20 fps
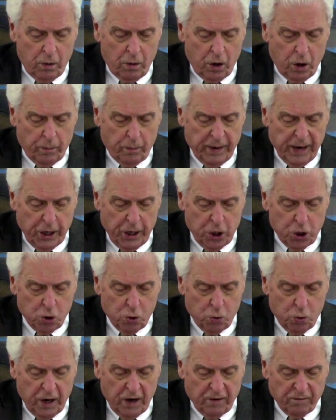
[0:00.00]
Committed
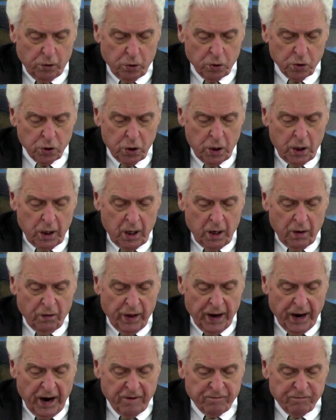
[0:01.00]
two evils.
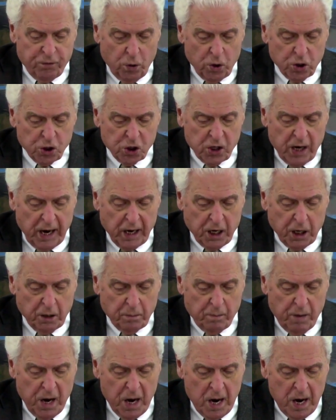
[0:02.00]
They have
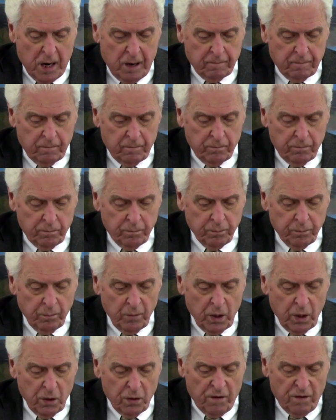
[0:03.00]
forsaken me,
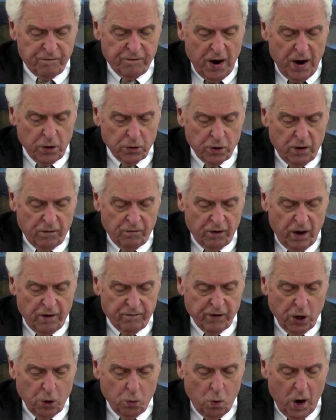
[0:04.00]
the fountain of
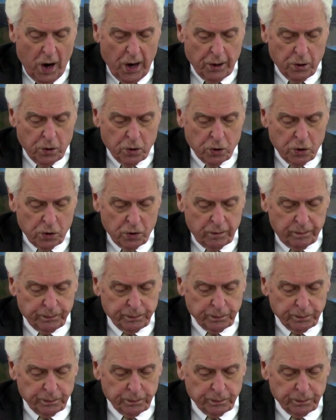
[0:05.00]
living waters,